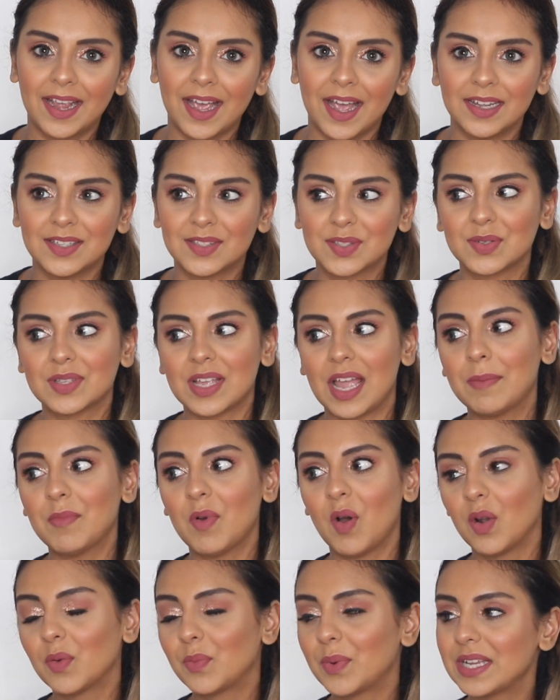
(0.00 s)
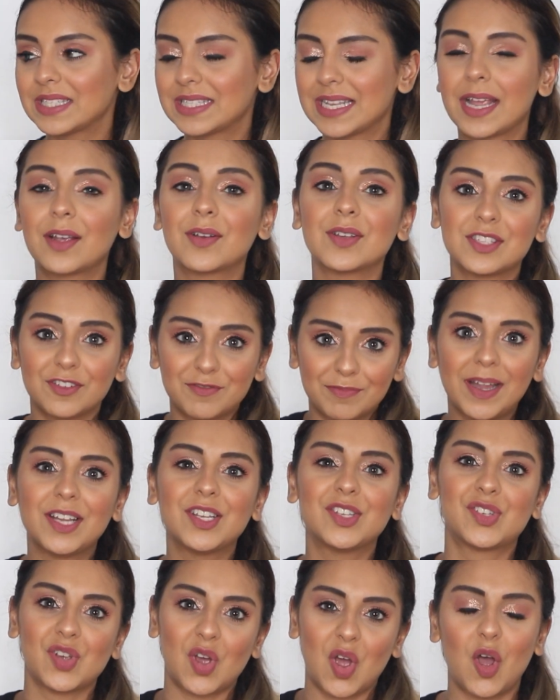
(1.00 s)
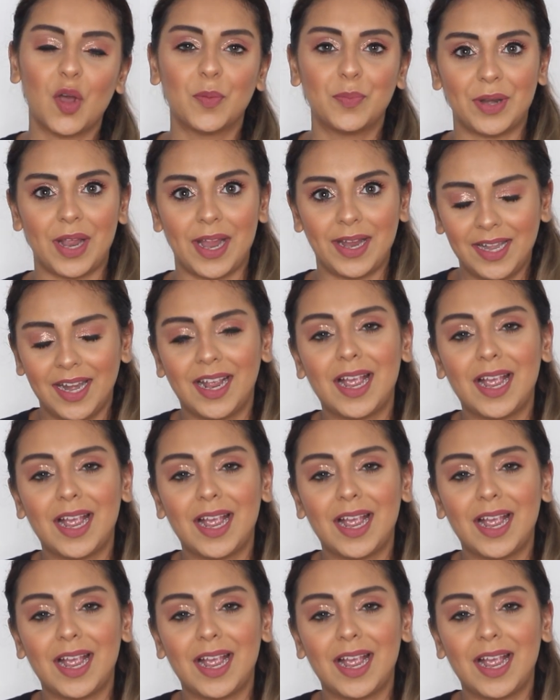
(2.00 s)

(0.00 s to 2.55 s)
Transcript: guys, because I'm always like, because of my job, right?